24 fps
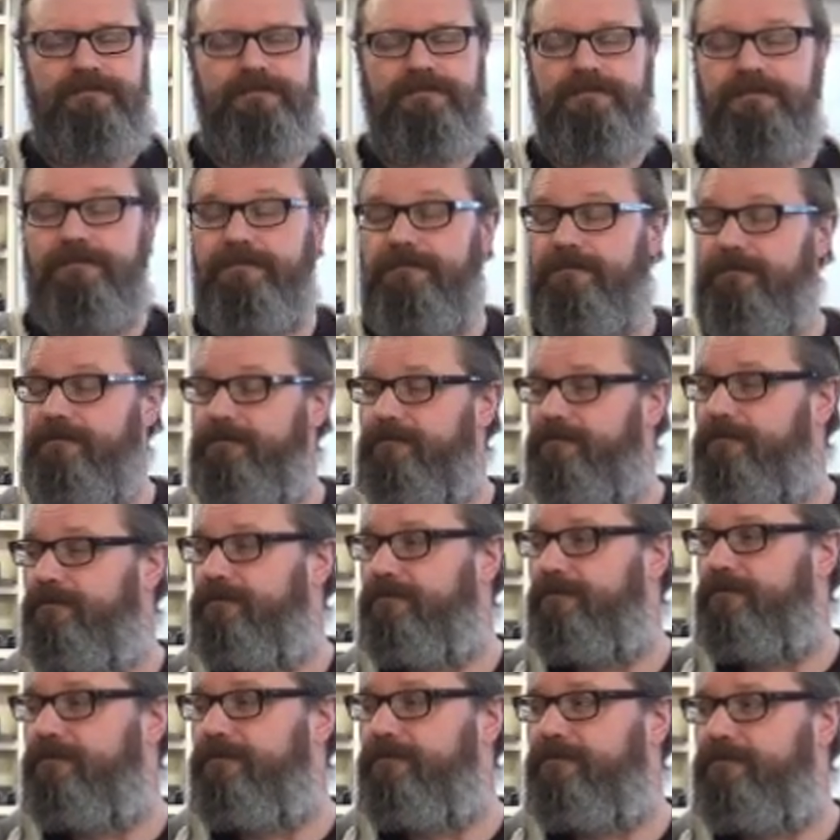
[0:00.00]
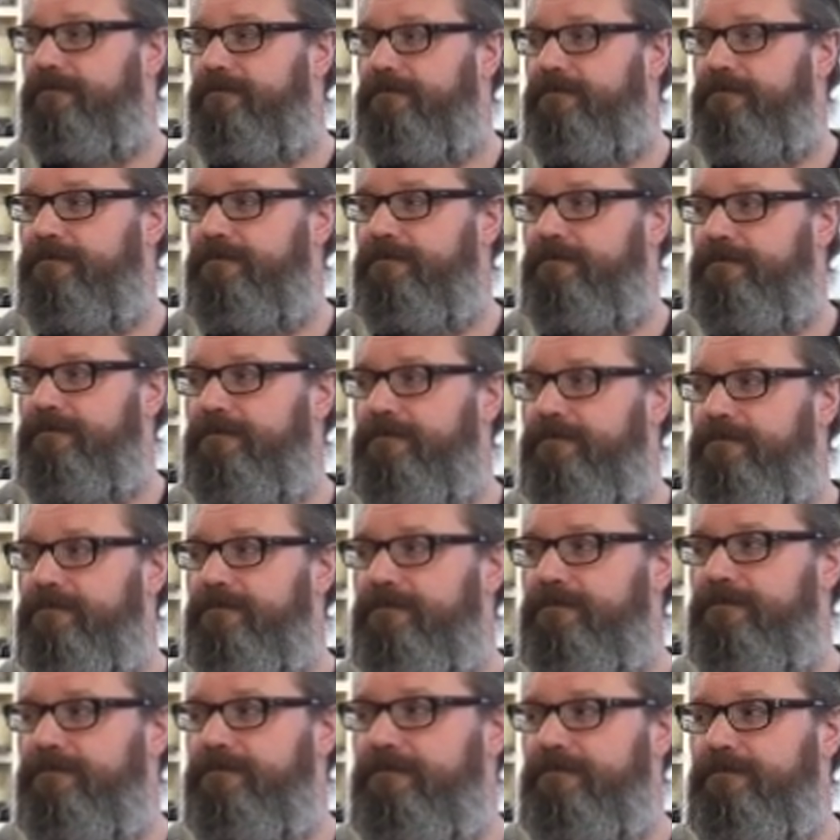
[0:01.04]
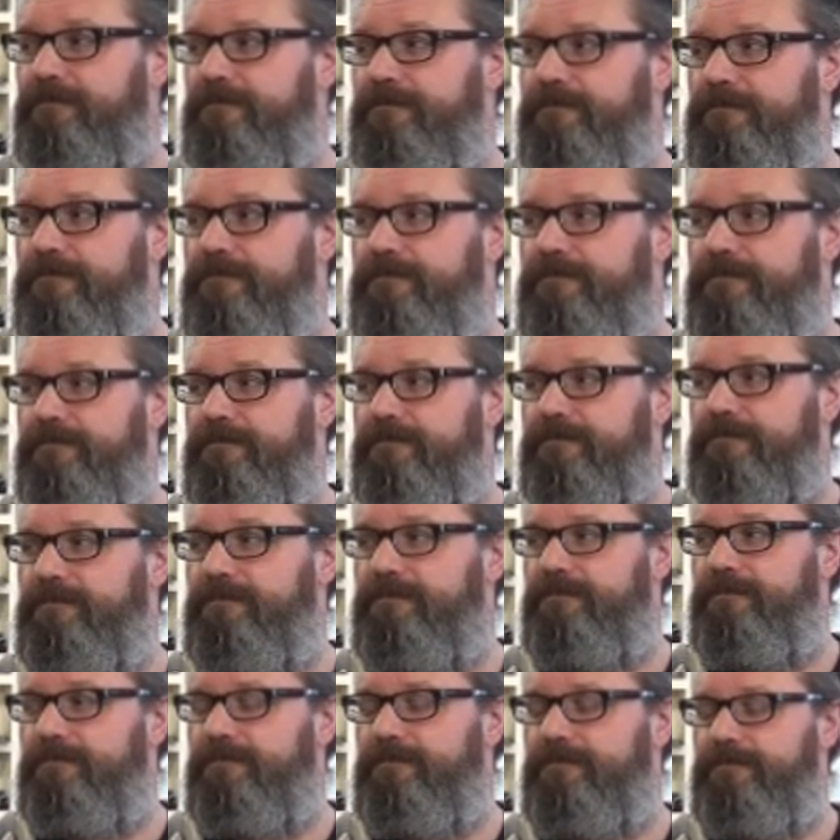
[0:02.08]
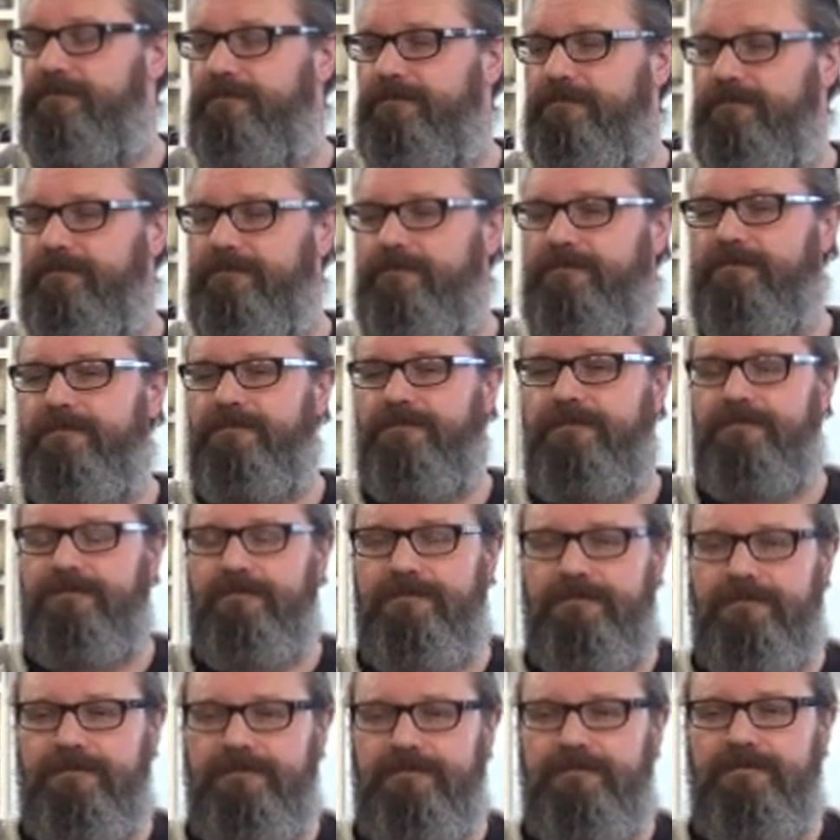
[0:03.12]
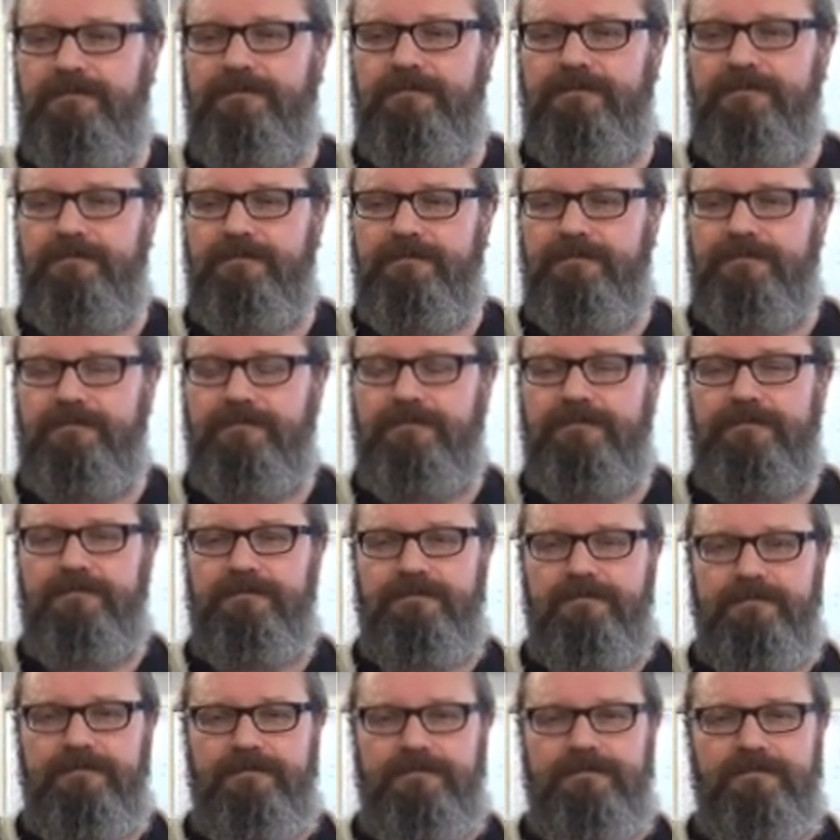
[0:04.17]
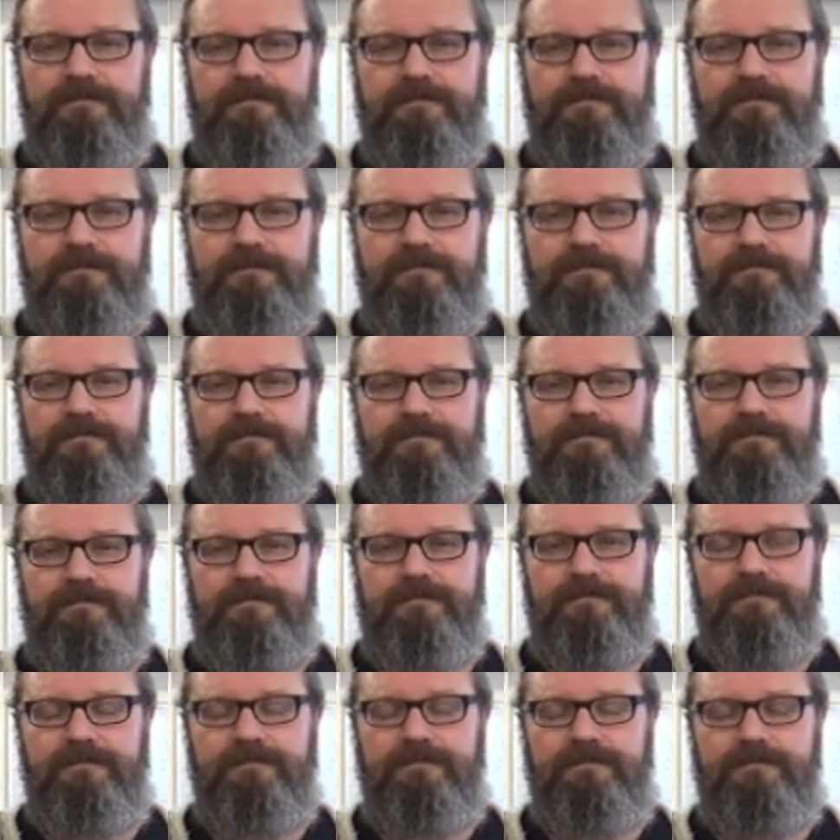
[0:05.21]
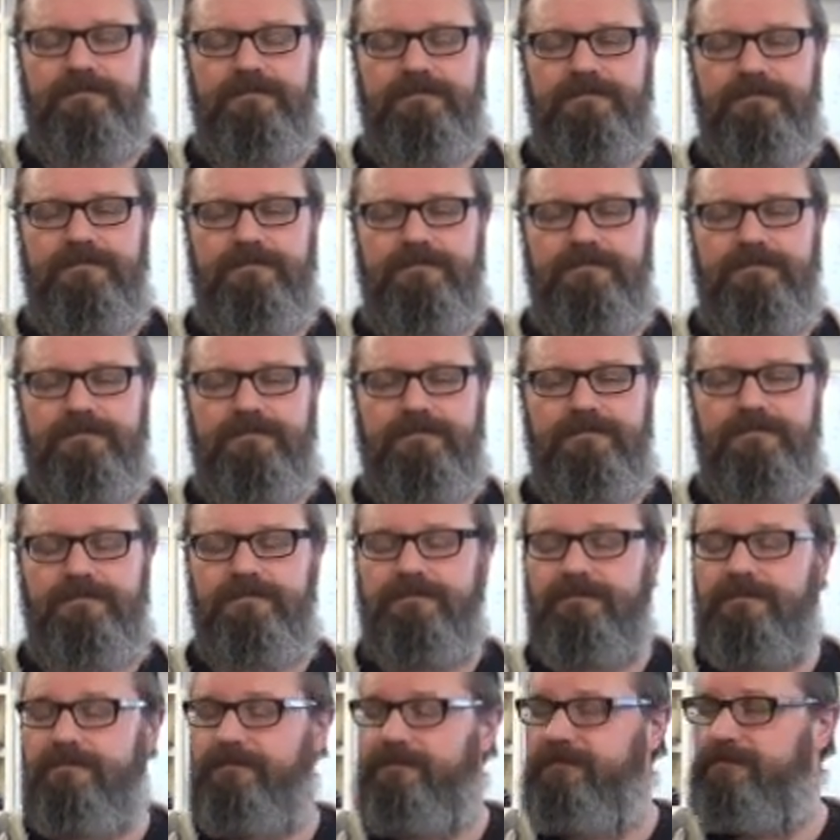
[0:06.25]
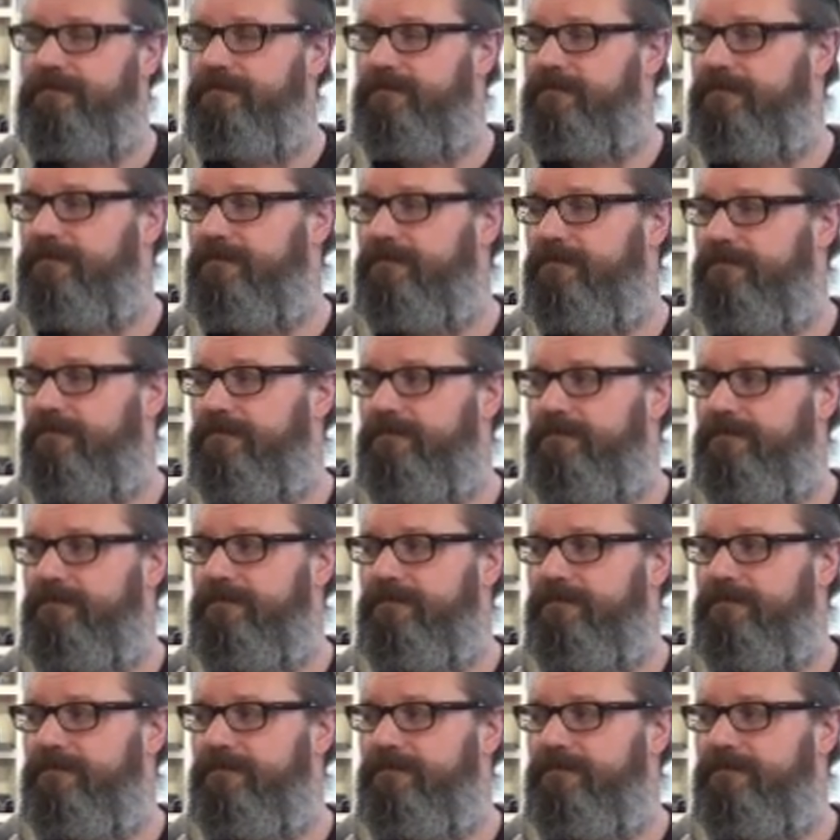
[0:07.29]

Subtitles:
(not speaking)